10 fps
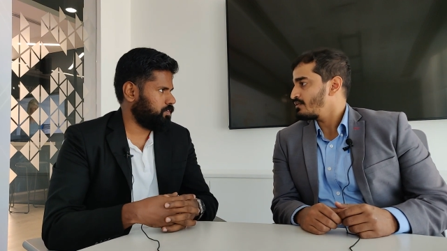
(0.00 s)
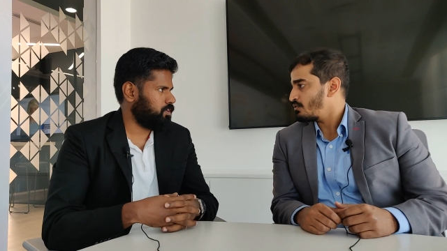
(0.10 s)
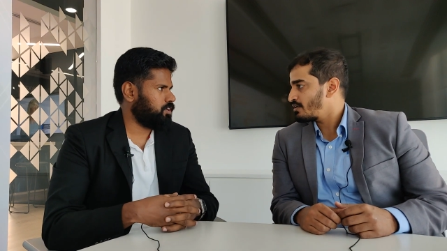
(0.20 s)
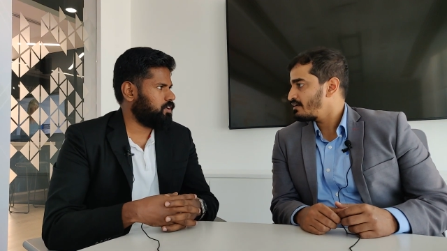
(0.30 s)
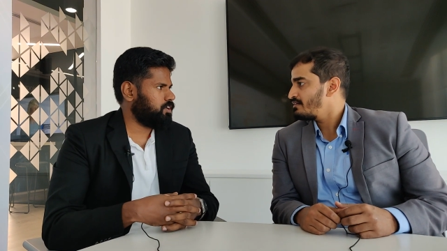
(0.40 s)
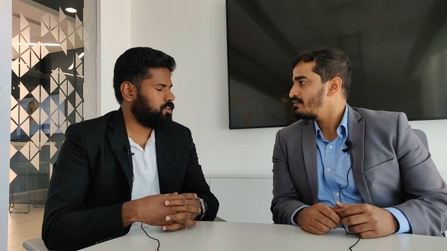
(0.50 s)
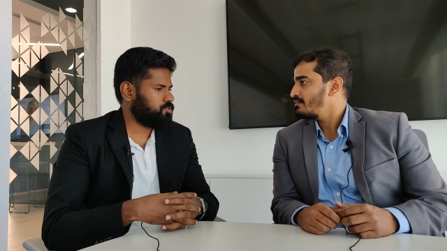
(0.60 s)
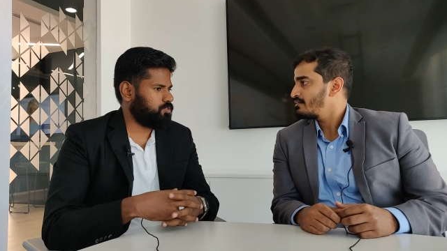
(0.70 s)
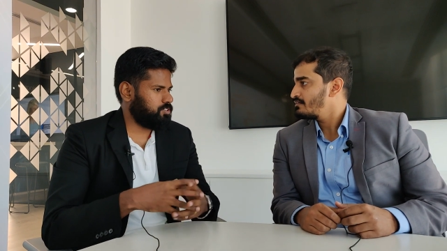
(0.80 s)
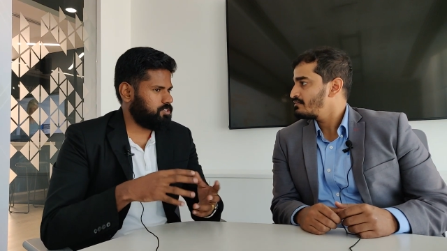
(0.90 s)
Speaker 1: Okay.
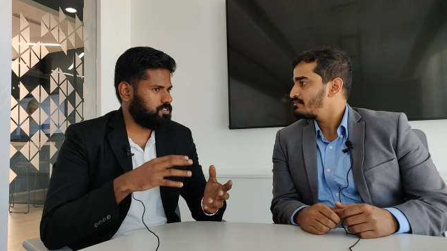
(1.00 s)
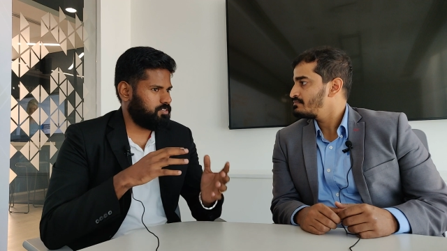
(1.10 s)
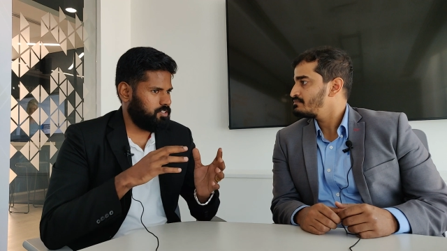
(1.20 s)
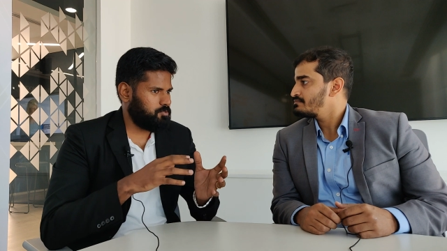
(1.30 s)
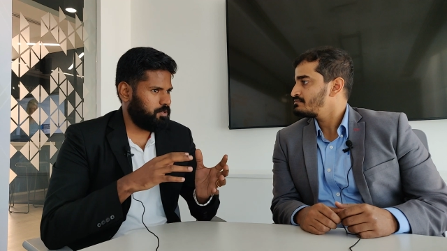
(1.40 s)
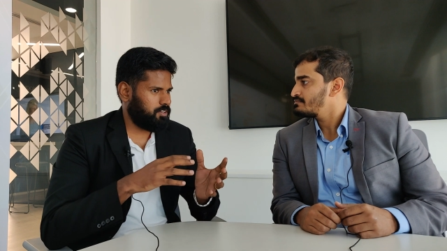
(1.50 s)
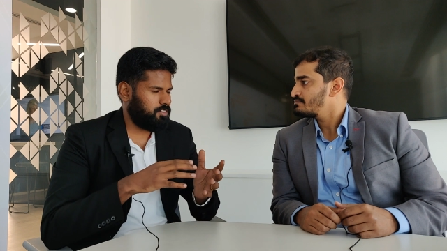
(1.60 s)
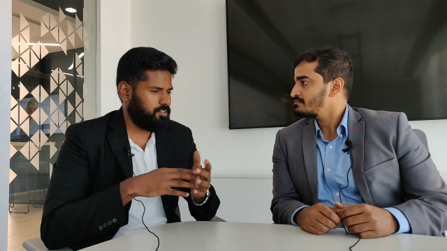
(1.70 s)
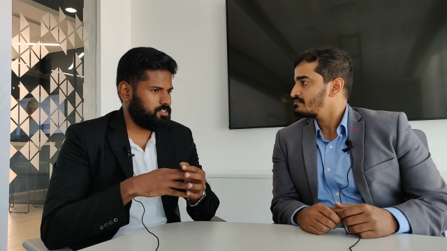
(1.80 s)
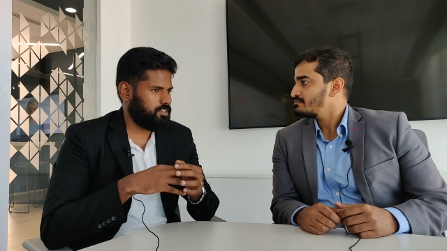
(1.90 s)
So this is this
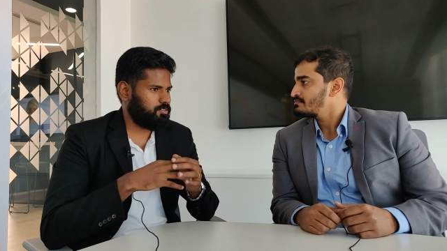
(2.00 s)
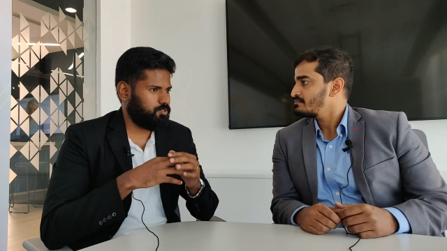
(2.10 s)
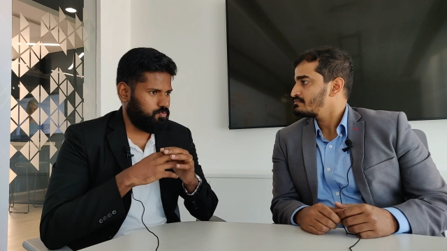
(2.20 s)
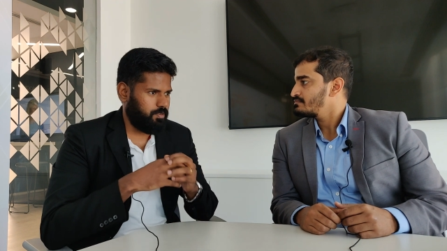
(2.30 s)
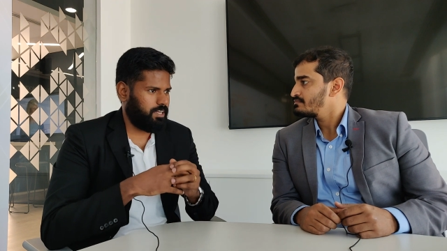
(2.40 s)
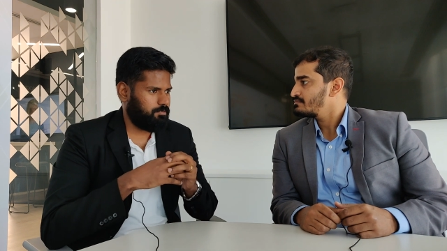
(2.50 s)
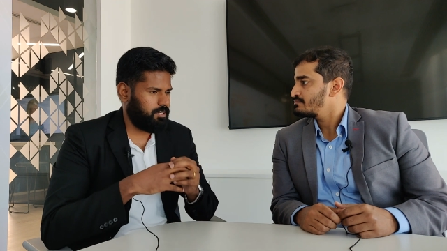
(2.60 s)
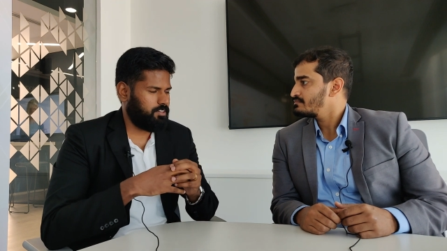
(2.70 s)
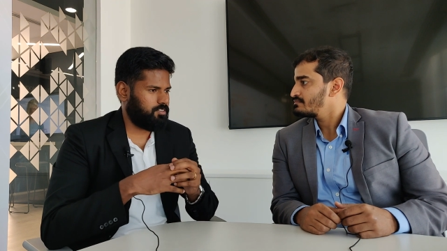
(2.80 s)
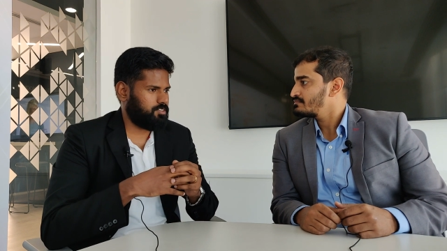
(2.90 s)
particular incident was very,
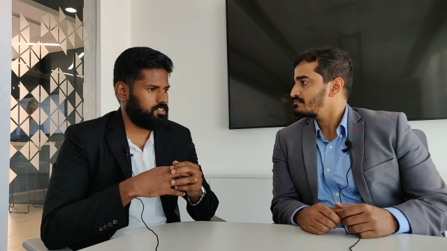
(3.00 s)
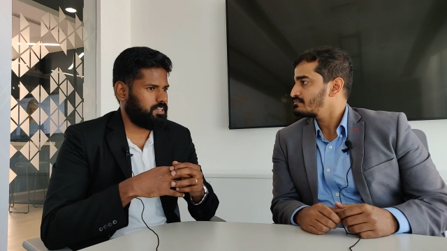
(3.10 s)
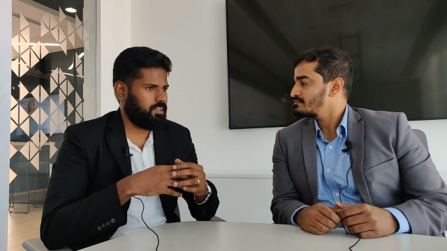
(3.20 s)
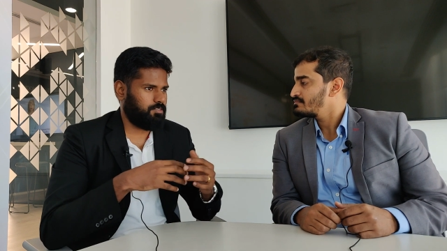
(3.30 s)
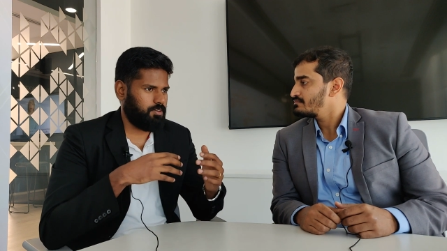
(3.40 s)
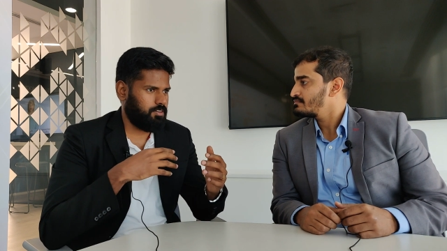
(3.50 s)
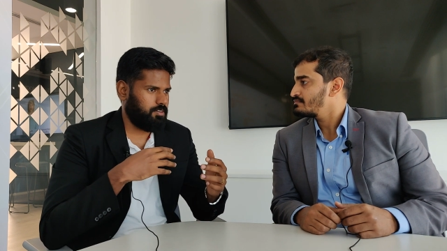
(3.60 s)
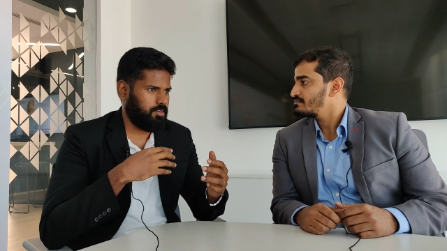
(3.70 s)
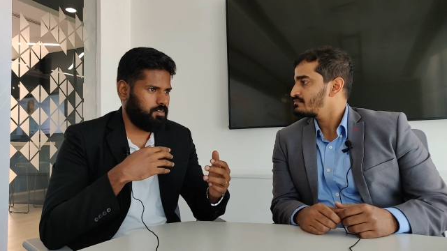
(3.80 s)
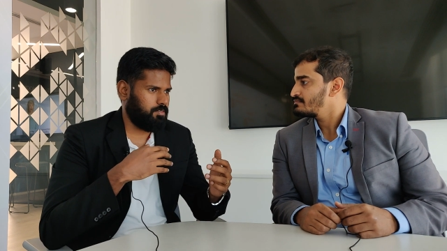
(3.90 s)
very interesting, and a,
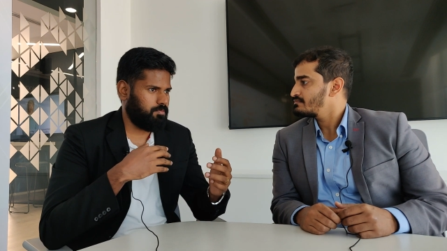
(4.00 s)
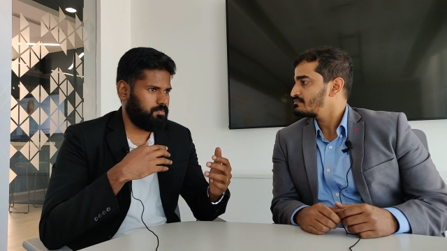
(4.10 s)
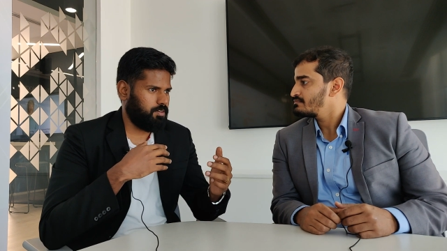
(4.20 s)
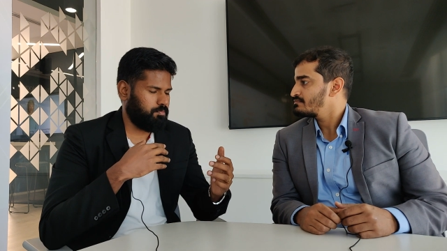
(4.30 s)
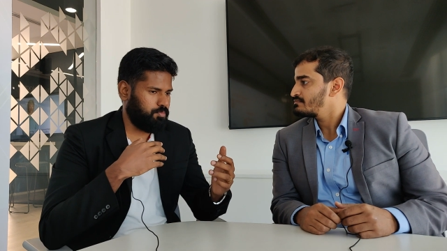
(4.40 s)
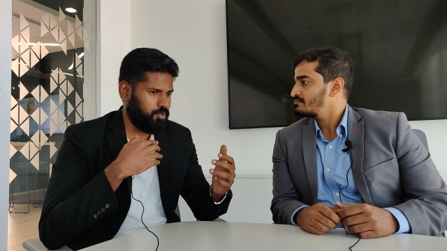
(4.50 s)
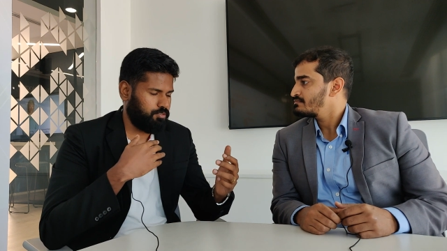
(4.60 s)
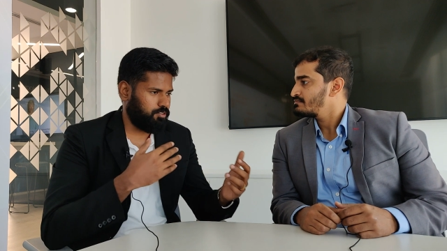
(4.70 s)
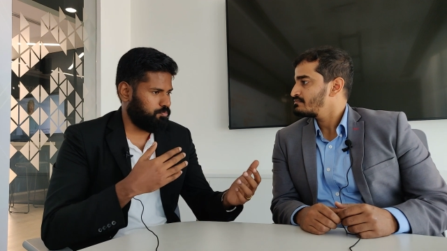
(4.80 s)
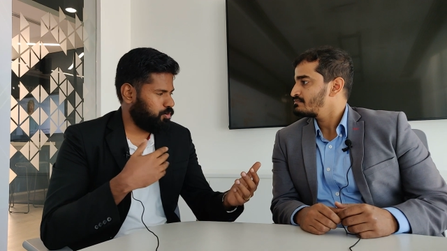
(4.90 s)
a, a
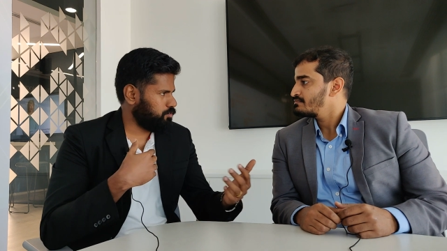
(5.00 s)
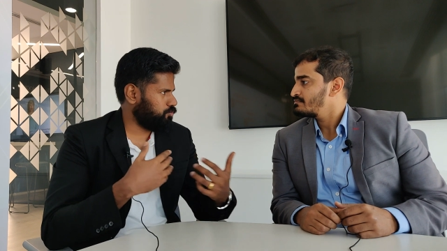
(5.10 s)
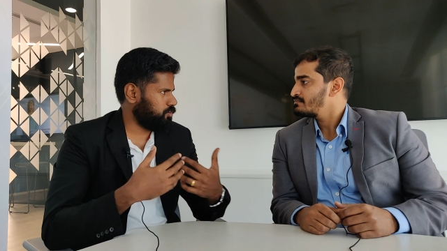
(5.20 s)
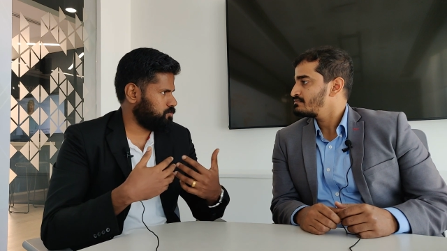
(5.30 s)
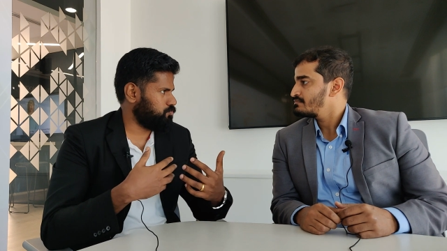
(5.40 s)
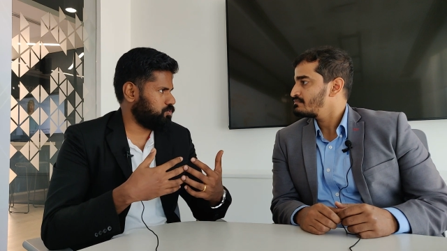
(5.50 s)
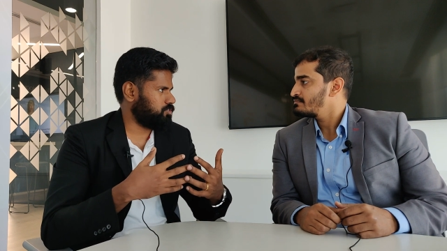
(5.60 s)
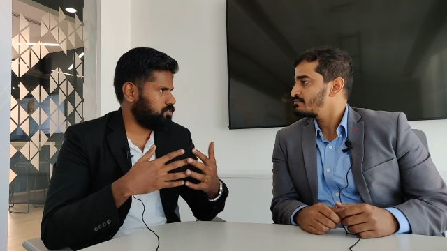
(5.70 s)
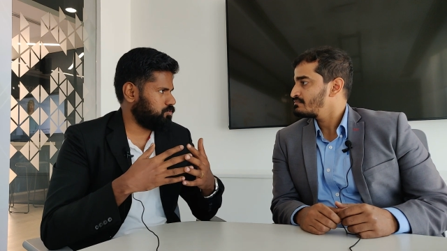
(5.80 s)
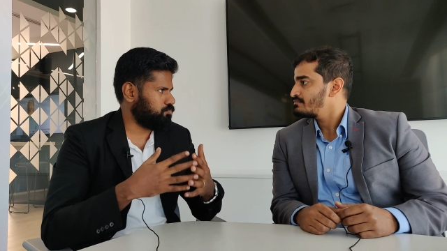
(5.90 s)
beautiful point for us both
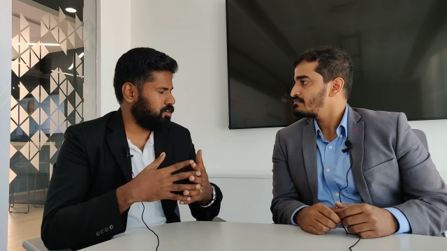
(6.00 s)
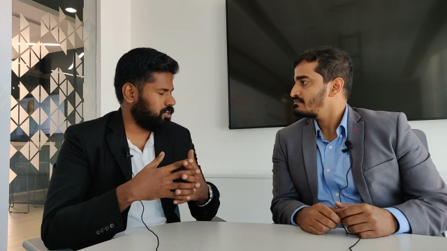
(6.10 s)
to